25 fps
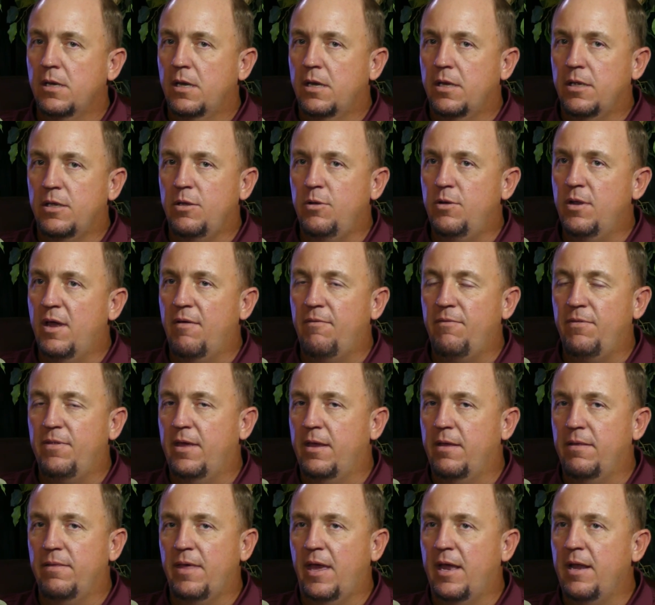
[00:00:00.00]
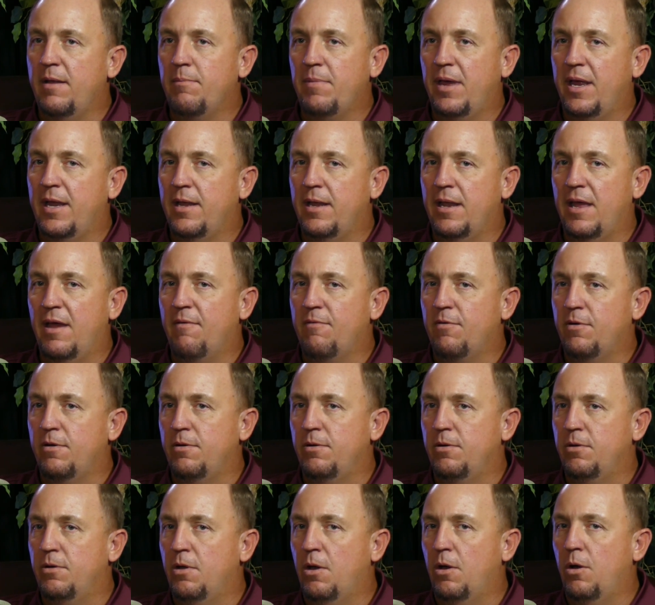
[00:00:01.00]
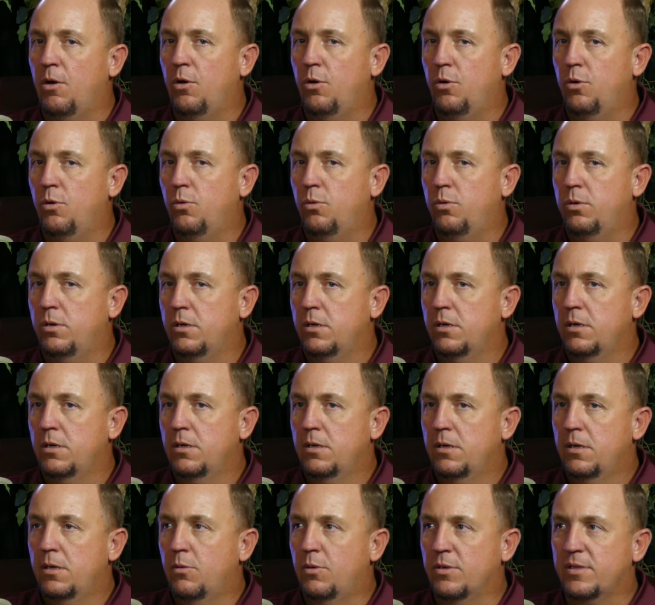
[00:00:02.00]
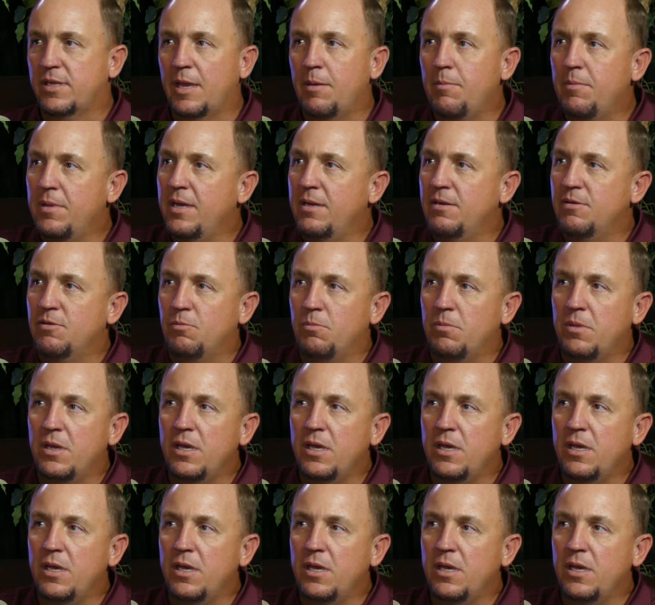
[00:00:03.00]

they may never know what they mean to me.